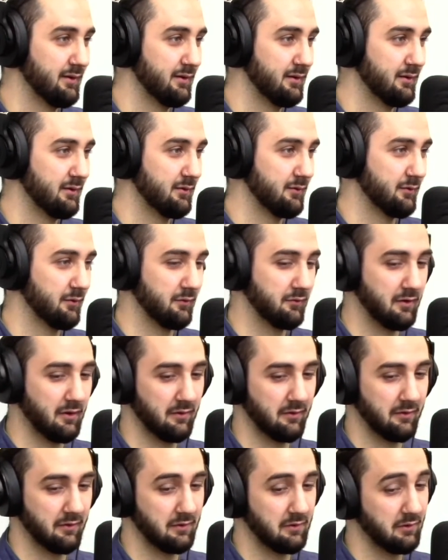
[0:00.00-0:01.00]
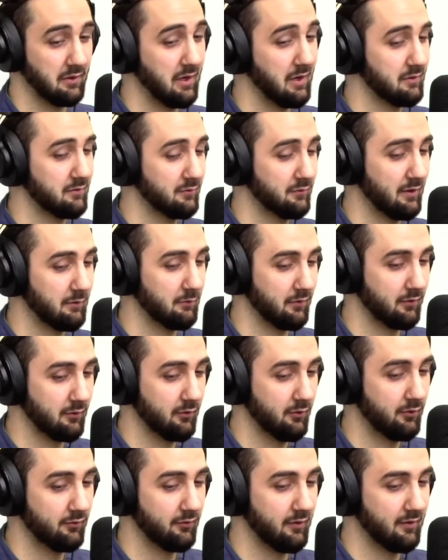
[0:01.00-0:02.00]
So it's kind of like you got to do that with
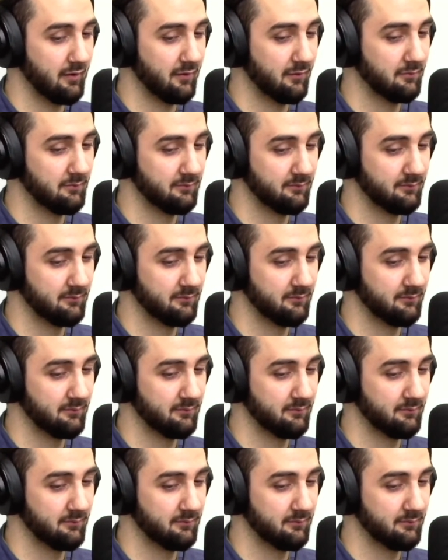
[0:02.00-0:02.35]
clothing now